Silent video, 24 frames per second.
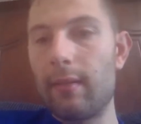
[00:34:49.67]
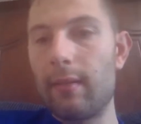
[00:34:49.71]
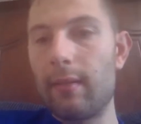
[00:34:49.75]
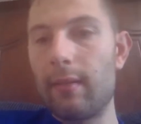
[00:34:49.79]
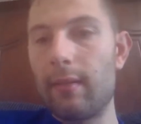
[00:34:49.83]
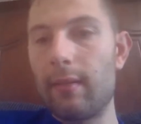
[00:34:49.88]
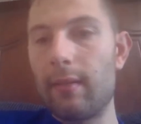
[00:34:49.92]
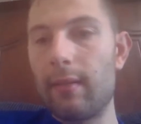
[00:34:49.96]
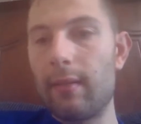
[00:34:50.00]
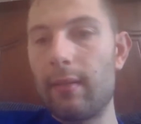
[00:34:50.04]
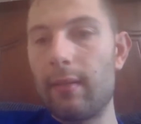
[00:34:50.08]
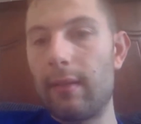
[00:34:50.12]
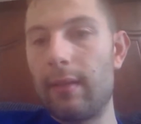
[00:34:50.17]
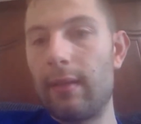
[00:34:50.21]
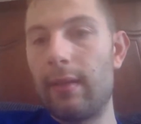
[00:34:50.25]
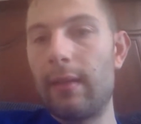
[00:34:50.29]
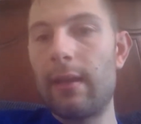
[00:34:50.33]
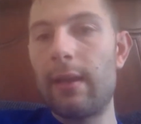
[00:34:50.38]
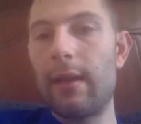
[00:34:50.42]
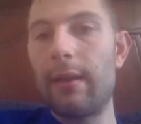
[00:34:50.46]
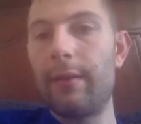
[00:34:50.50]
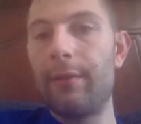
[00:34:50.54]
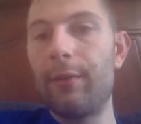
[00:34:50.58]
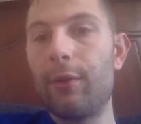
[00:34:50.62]
Yeah, I know
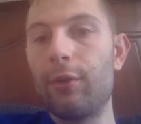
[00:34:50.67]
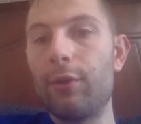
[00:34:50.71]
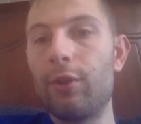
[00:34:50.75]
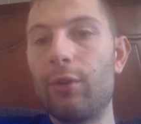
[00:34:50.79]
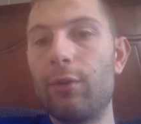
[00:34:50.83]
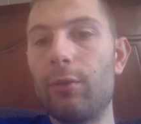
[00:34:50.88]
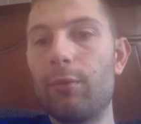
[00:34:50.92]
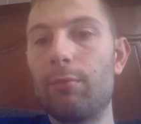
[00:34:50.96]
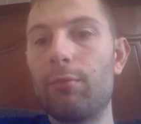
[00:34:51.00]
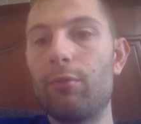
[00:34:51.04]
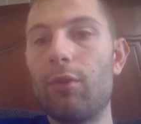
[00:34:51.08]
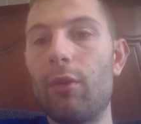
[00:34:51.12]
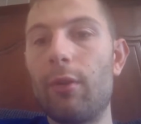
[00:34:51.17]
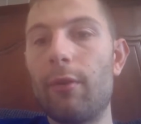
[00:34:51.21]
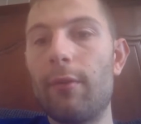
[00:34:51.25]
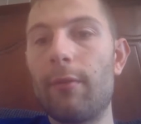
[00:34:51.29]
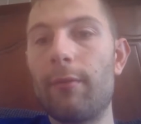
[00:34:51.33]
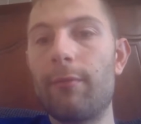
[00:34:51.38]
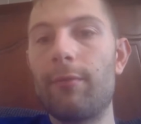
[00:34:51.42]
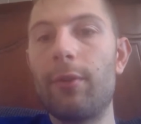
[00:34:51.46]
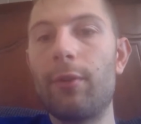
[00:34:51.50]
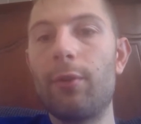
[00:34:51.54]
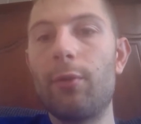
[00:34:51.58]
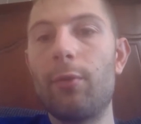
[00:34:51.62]
you grow a
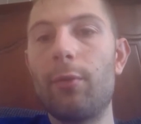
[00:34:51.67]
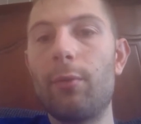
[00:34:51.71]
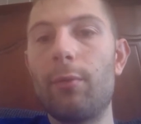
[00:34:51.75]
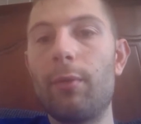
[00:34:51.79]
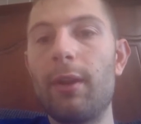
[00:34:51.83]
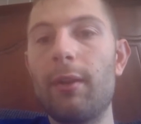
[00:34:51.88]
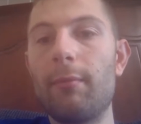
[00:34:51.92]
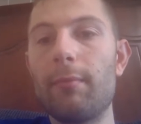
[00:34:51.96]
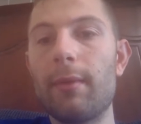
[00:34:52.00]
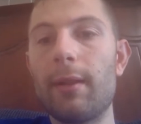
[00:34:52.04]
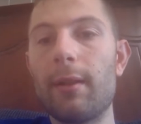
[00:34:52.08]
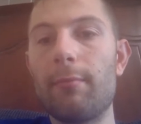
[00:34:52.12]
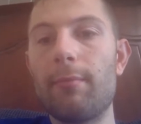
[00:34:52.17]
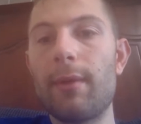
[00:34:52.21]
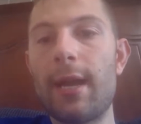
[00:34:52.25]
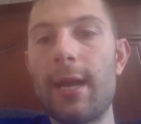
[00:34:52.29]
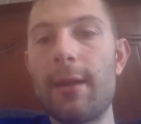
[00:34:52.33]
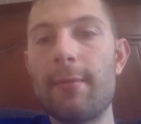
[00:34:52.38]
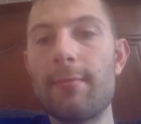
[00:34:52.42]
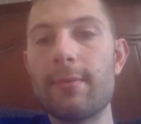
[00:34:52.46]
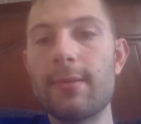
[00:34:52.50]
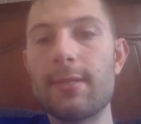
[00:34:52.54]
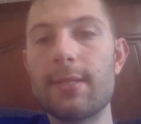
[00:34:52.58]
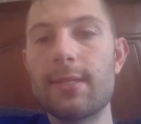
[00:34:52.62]
few windmill
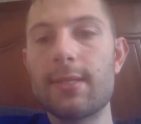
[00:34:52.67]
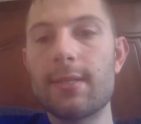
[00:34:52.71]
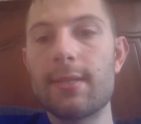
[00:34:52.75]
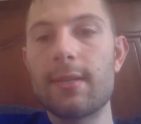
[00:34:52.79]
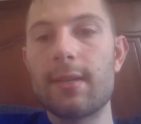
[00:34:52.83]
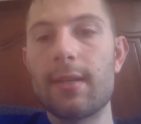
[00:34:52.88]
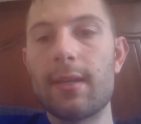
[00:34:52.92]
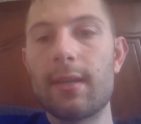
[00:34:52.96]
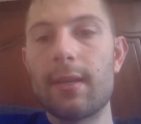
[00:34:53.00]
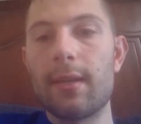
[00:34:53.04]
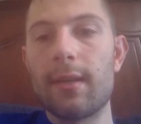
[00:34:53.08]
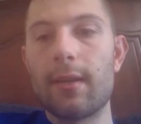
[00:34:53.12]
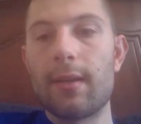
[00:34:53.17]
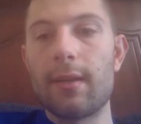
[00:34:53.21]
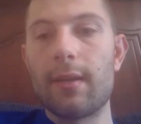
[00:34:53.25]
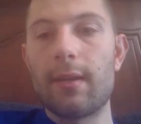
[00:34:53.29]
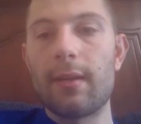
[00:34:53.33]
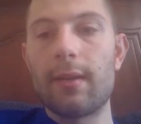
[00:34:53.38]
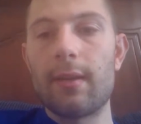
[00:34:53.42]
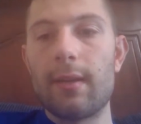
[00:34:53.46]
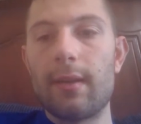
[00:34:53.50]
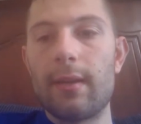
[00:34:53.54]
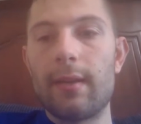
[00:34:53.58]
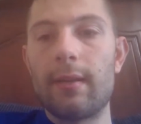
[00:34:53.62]
Pams,
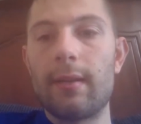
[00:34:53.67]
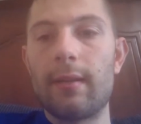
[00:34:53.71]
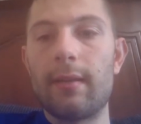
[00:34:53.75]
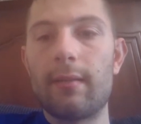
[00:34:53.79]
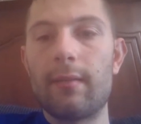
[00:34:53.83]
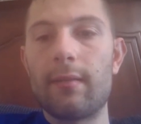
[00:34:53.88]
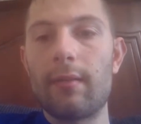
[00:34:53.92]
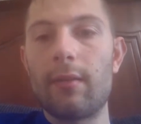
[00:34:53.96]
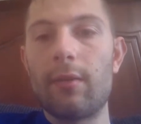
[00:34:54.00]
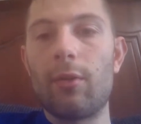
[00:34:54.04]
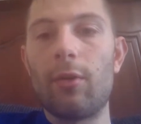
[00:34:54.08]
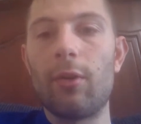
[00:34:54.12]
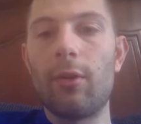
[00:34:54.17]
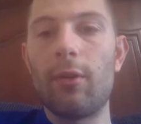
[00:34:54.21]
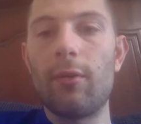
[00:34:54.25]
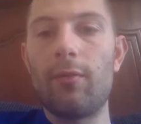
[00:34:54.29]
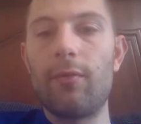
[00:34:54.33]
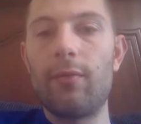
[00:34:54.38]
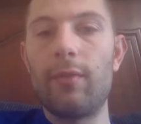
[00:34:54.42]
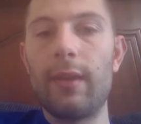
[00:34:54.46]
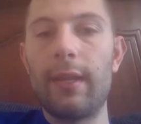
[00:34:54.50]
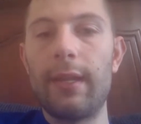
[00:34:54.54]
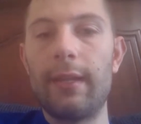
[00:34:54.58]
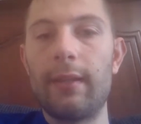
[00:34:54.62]
and
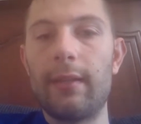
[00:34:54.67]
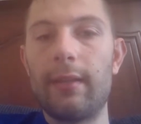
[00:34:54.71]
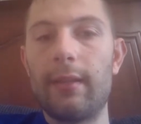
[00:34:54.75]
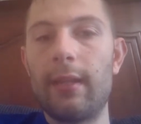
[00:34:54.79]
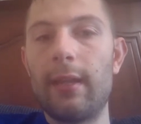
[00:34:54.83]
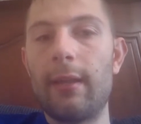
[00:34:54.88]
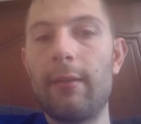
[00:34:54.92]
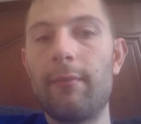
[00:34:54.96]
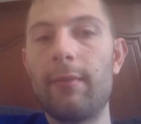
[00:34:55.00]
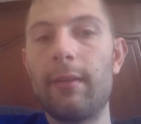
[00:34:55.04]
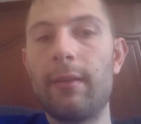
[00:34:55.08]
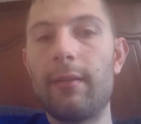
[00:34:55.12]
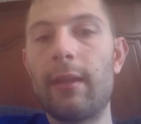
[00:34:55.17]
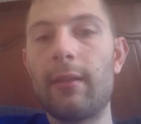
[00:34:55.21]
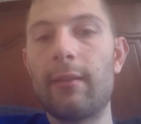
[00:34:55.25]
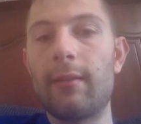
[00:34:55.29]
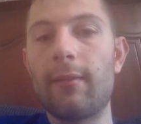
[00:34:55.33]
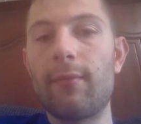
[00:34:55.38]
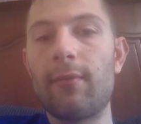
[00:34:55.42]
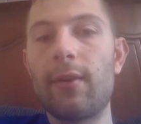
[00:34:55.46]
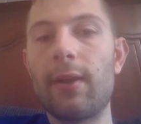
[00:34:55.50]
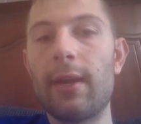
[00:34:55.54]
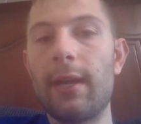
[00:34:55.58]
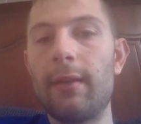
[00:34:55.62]
hopefully
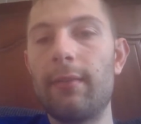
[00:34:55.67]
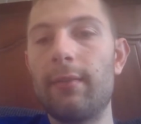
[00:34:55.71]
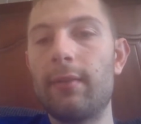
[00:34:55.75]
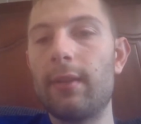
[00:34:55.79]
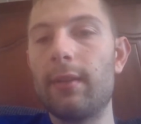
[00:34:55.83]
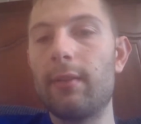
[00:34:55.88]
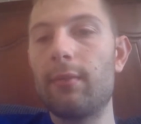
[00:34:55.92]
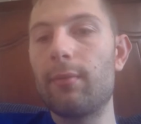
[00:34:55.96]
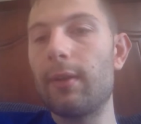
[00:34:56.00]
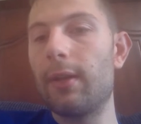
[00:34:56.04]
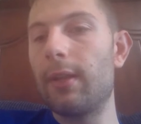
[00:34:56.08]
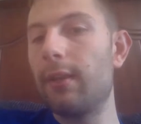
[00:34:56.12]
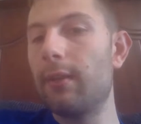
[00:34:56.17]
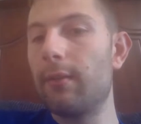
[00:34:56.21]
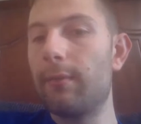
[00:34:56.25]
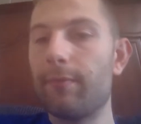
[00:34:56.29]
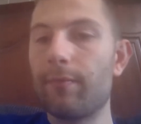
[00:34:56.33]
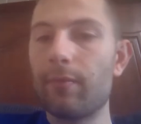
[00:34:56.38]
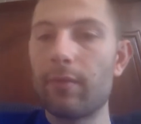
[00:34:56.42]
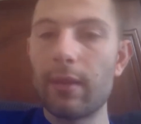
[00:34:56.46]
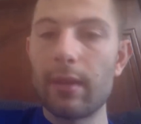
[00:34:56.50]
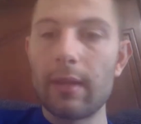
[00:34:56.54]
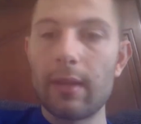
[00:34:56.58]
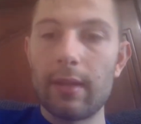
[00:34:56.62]
they survived as
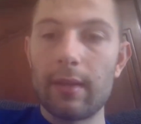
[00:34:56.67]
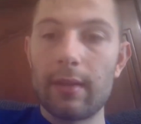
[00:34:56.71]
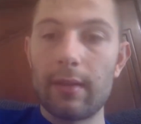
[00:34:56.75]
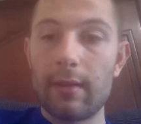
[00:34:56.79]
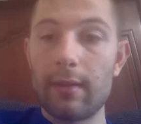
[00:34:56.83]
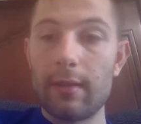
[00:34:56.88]
well.